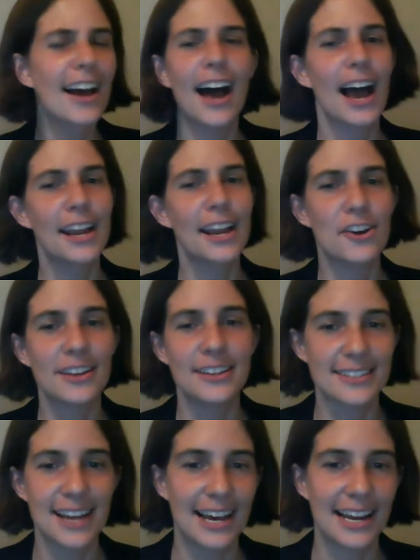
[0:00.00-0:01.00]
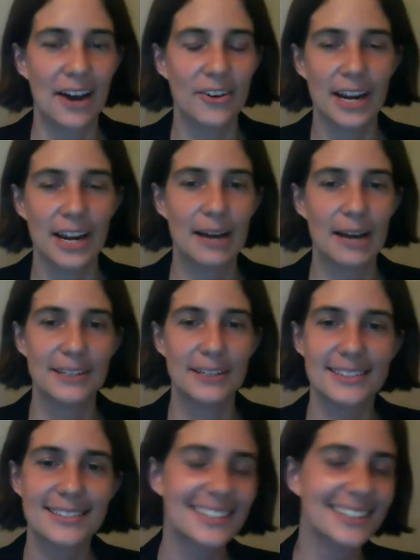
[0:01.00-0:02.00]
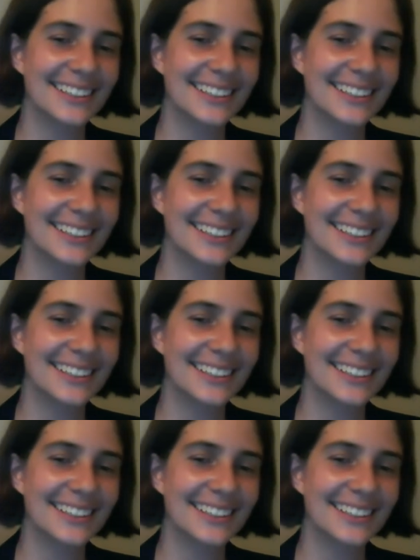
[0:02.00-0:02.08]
I know that's not how it happens.